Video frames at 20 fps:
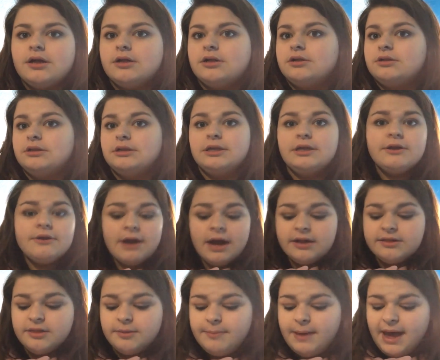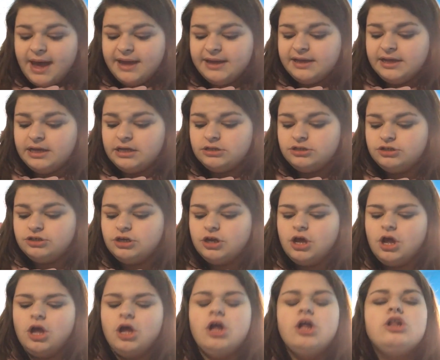Clear out the baggage.
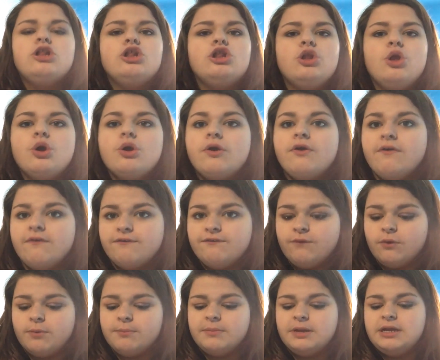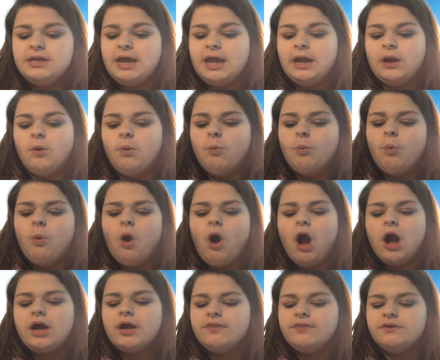Look for meaning.
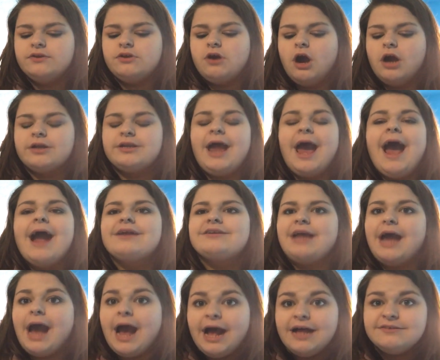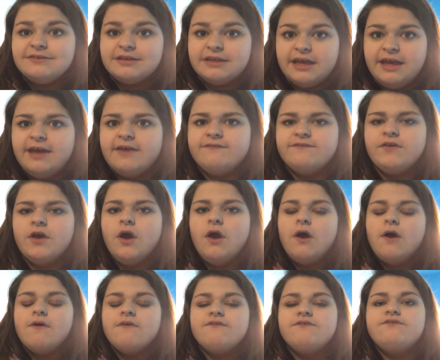Walk the talk. Act as if.
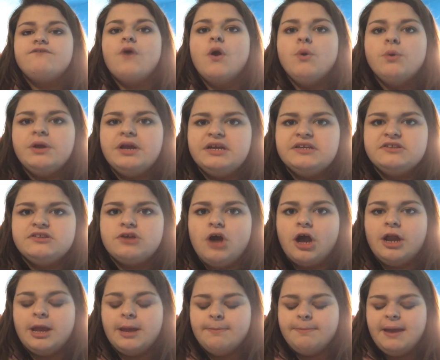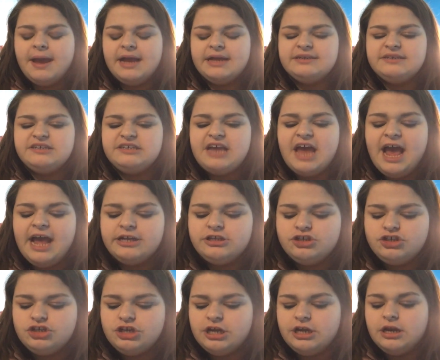Focus on it. Pay
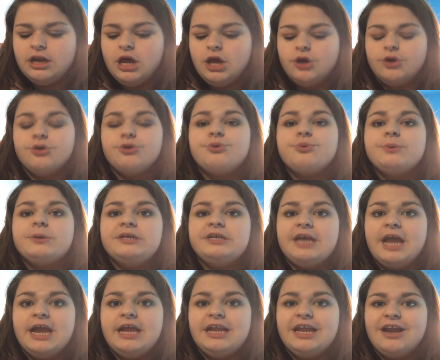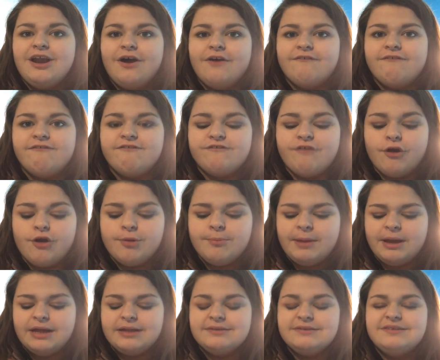attention. Create it.
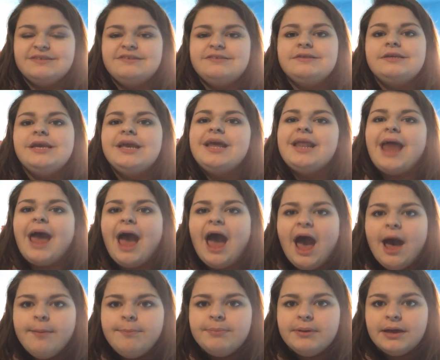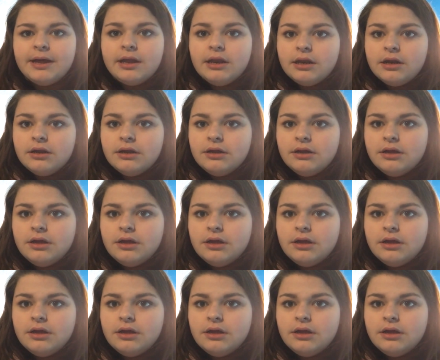Affirm it. See it happen.